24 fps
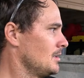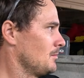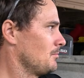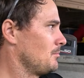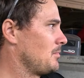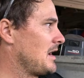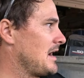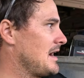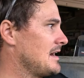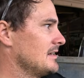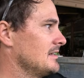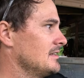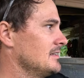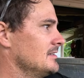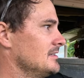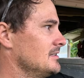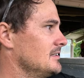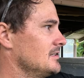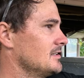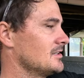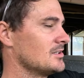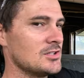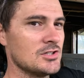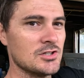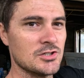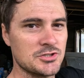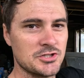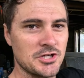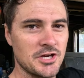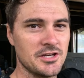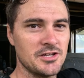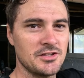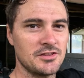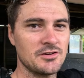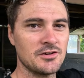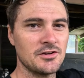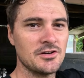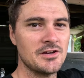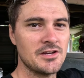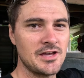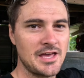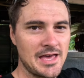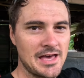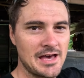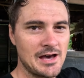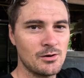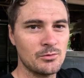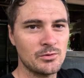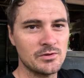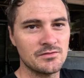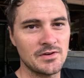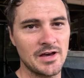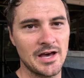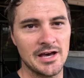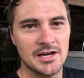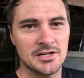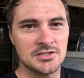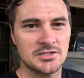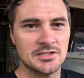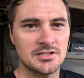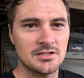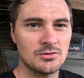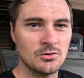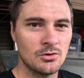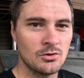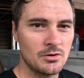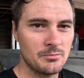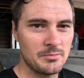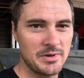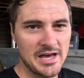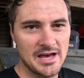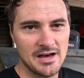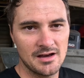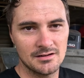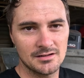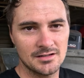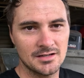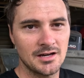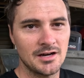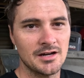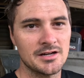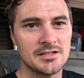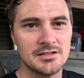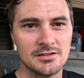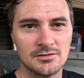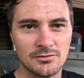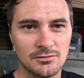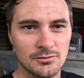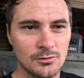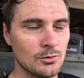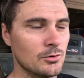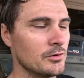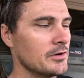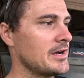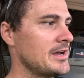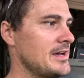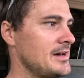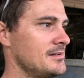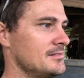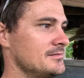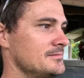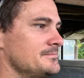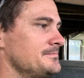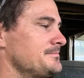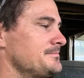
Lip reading: But I'll show you through how we've actually gone about cutting the floor out.